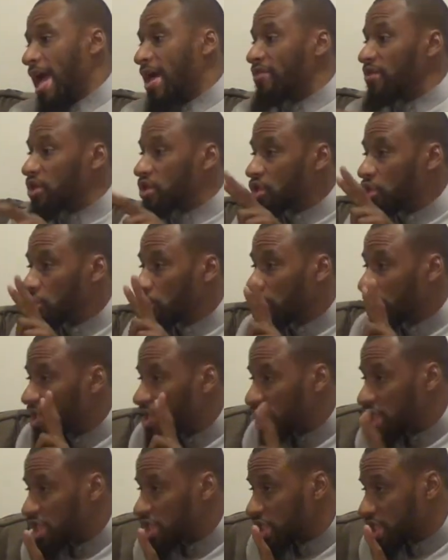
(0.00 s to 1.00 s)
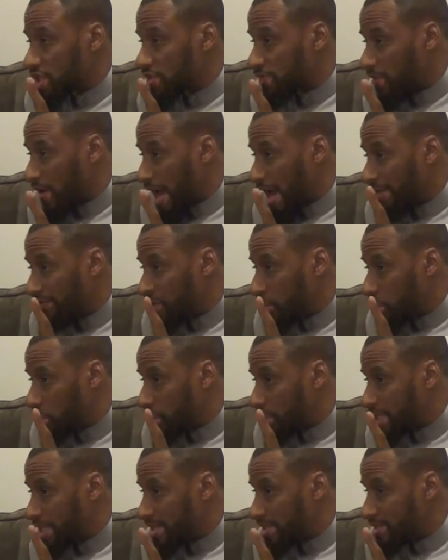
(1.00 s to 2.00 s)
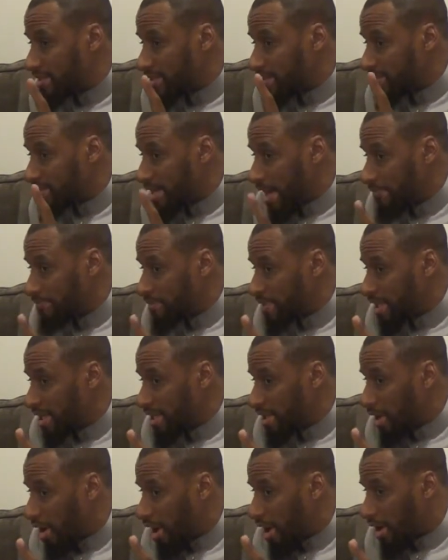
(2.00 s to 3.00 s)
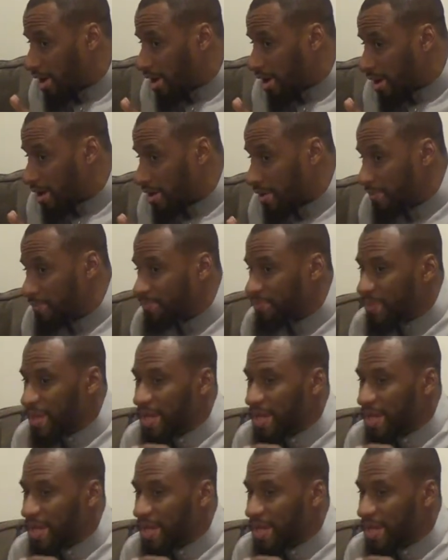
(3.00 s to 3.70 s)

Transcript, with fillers: And the two conditions for having your deeds accepted are